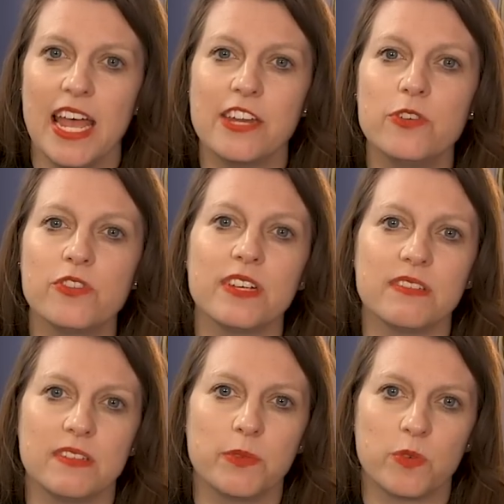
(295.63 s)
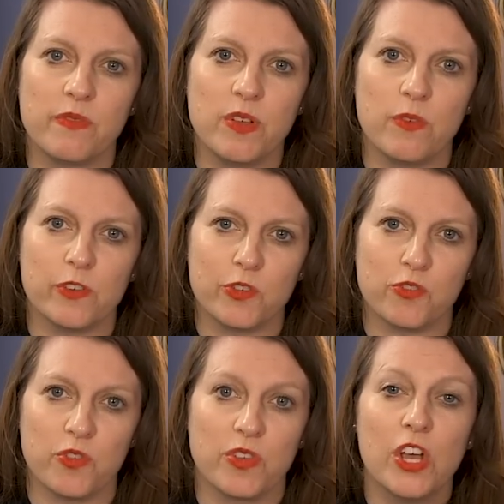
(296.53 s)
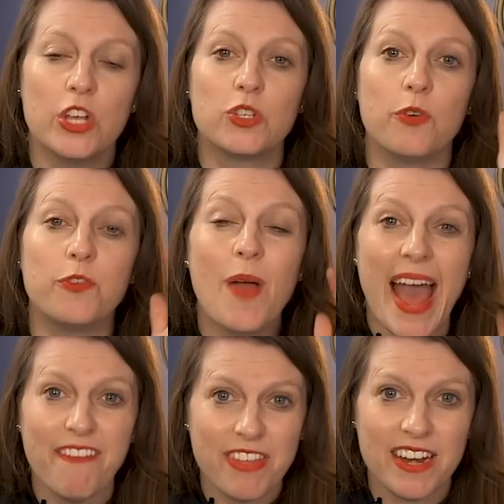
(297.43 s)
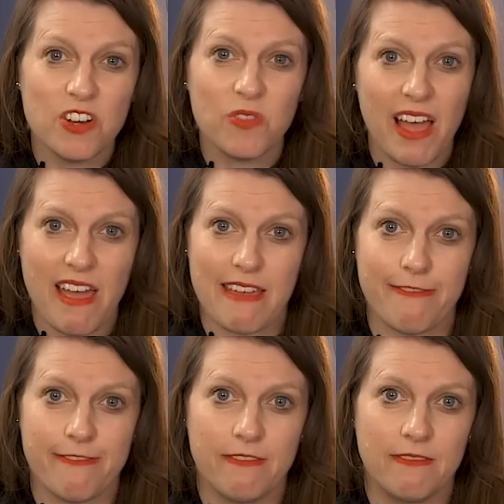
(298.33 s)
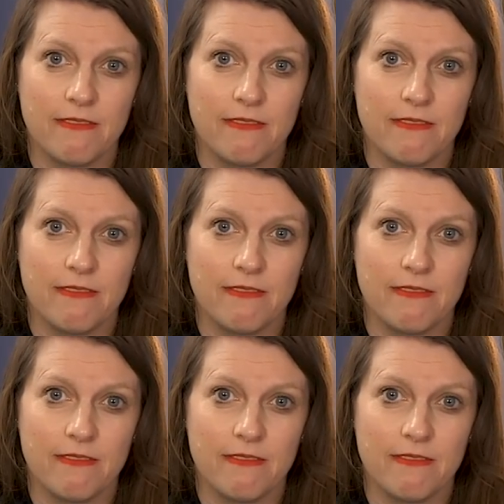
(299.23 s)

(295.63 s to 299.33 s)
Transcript: And usually it's some sort of universal truth. So if you have that in your life,